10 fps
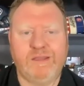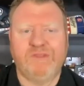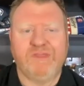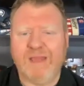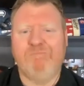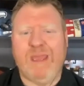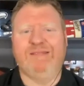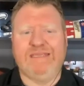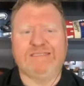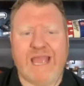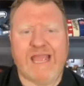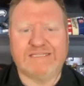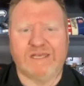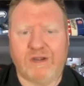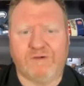You think I'm betting these
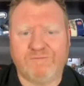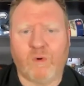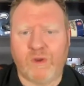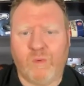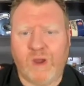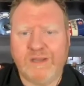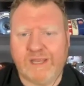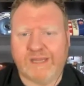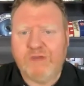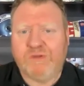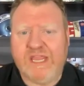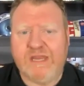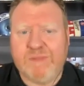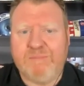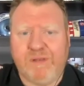guys at under 4-1? Like, are you
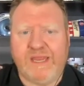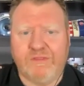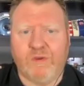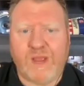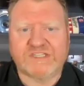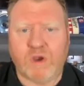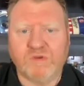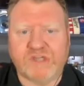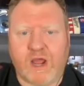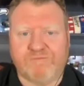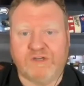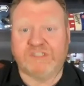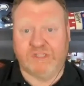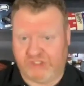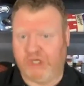kidding me playing in the West Coast
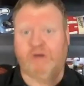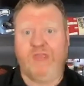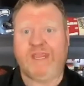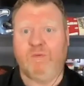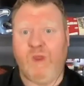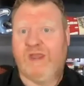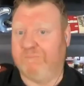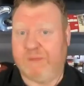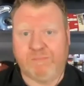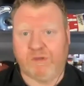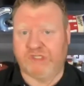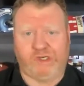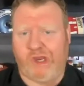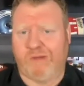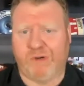Conference? Sure, they can win. And people can say,
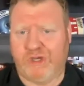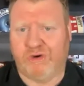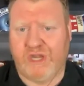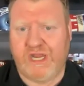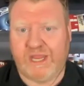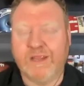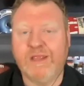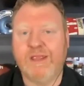Cameron, you're an idiot.